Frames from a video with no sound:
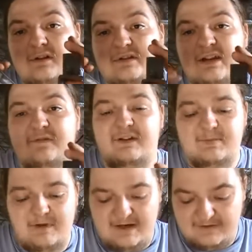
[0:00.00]

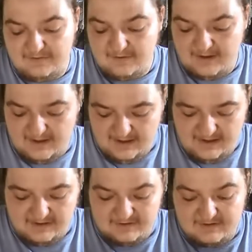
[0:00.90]
self-explanatory
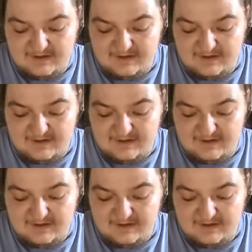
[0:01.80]
and